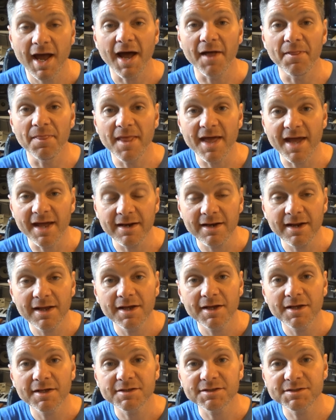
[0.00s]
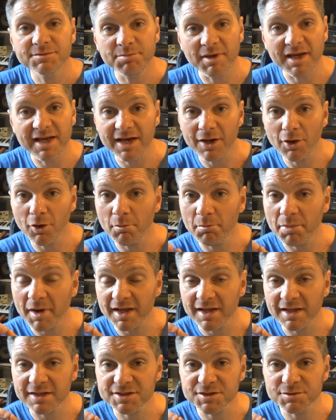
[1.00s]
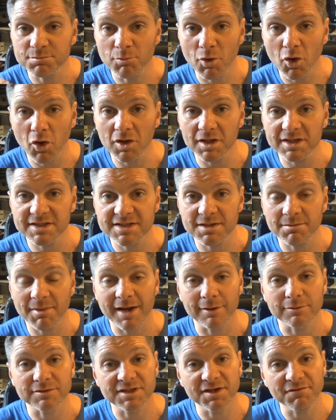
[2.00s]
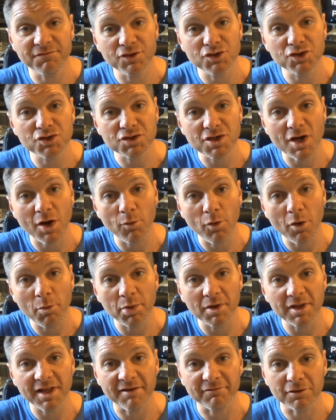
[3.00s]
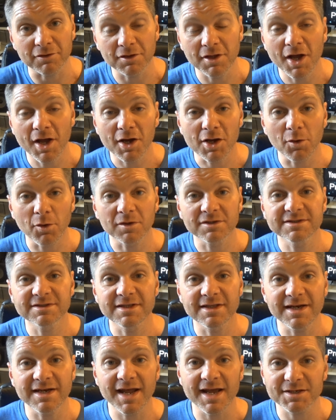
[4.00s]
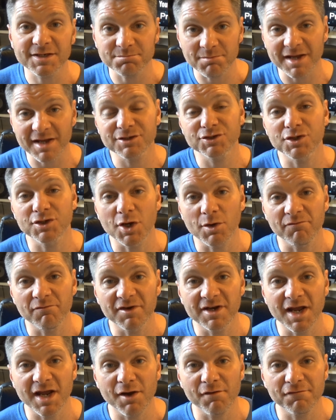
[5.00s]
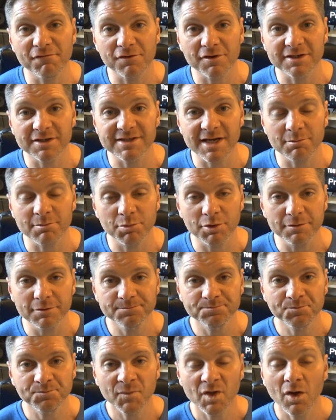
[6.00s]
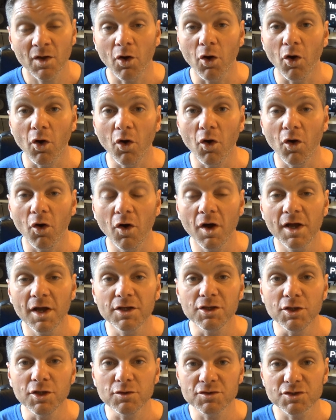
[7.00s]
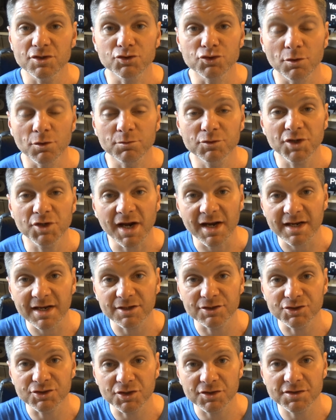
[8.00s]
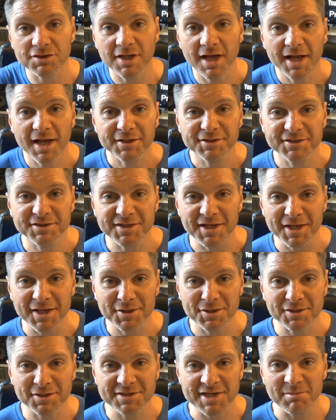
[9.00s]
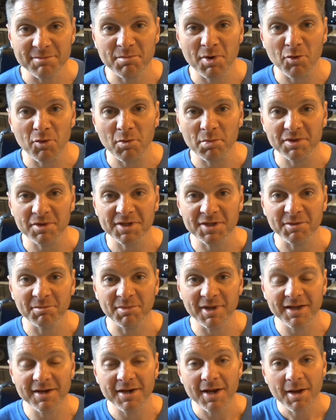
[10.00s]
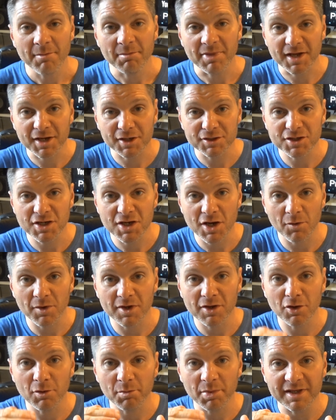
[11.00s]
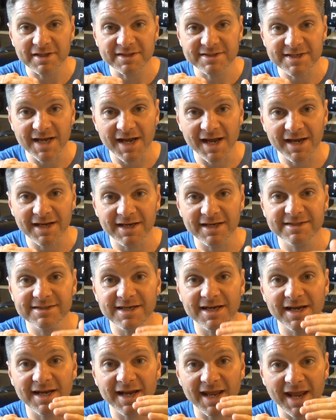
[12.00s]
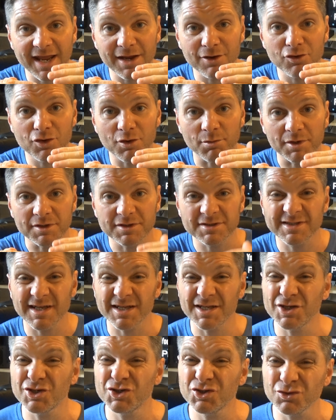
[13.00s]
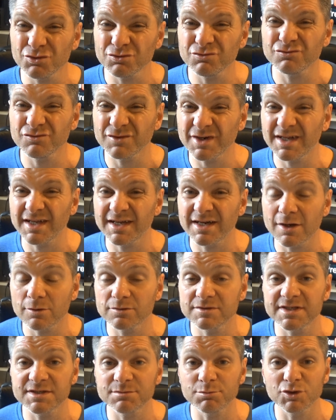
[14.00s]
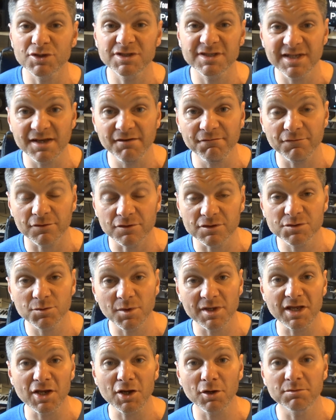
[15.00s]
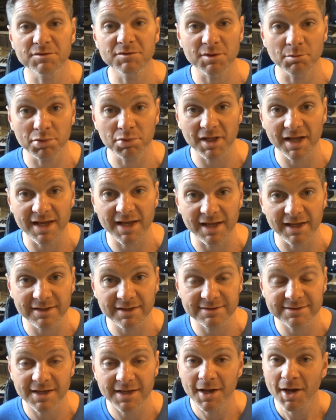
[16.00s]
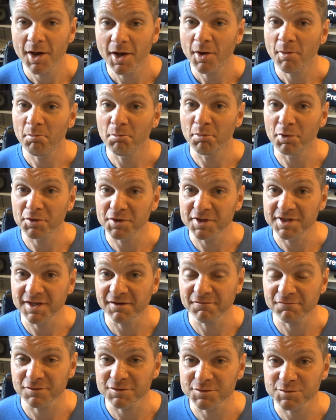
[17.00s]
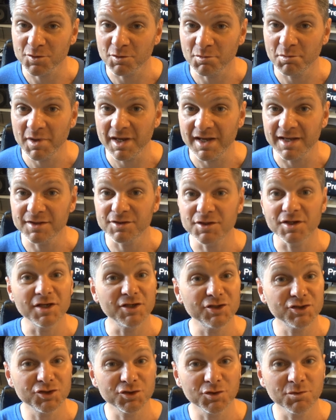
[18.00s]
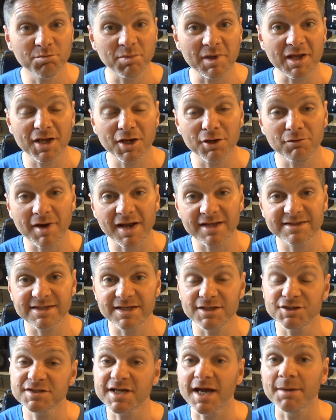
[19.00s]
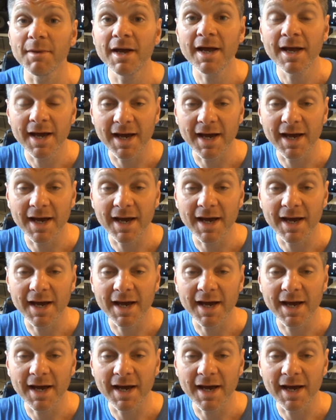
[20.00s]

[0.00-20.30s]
And then speed it up by a smallest amount. And if you just go up a level, go on to the next metronome video, for example, or use a drum track and just sneak the tempo up a little bit. Because you're going up in tiny increments, then you shouldn't really notice much difference when you come to play it. But the difference will be that it should be correct each time.